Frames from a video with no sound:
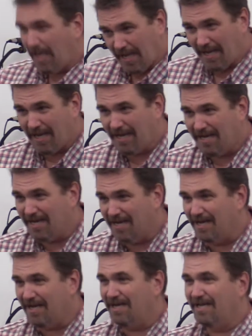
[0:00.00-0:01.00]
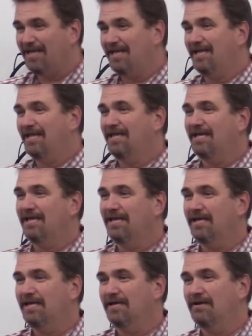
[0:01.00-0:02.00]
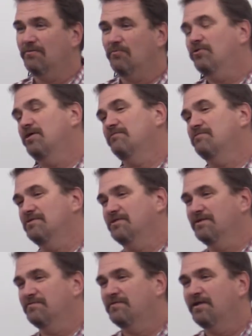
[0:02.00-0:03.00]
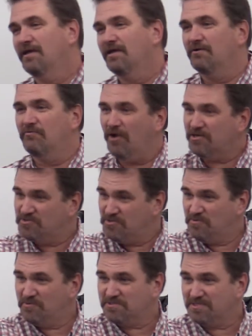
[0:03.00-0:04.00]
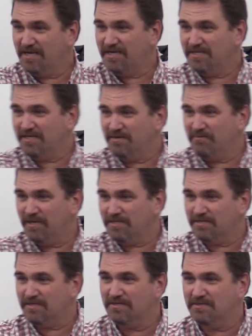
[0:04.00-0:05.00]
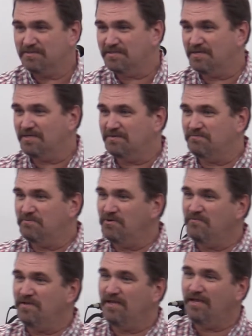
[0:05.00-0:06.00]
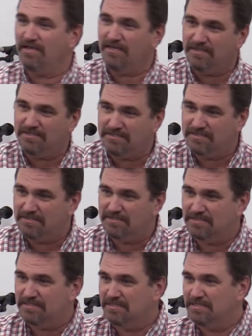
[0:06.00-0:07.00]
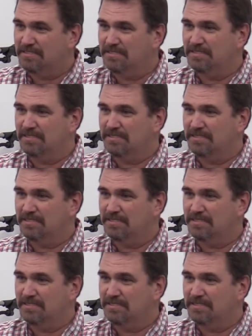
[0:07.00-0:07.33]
and uh, in Frogtown. Roger, you want to say anything about the uh, movie day? Uh,